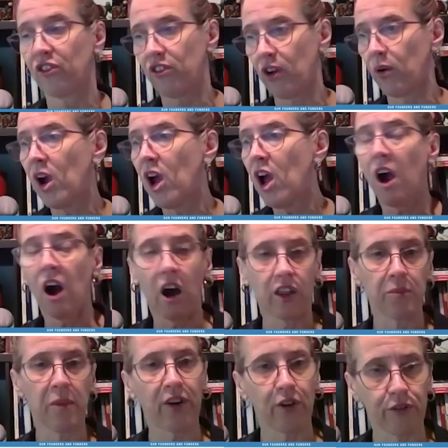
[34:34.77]
So on the
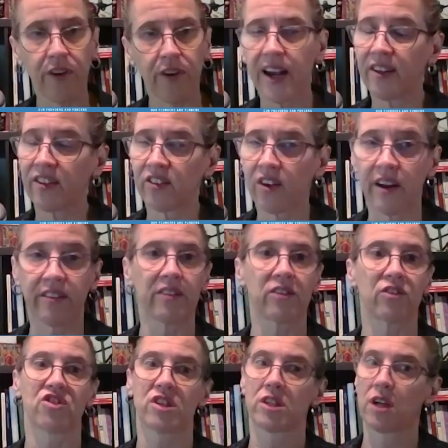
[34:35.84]
microfinance side, I think
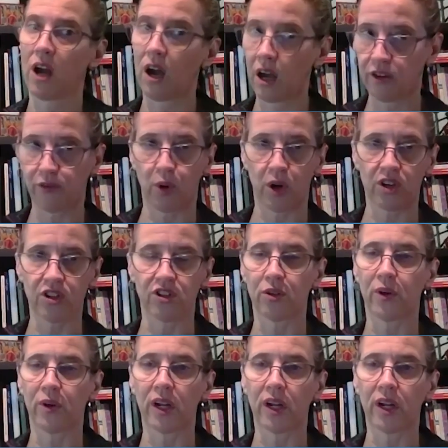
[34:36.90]
there's a ton of work to do,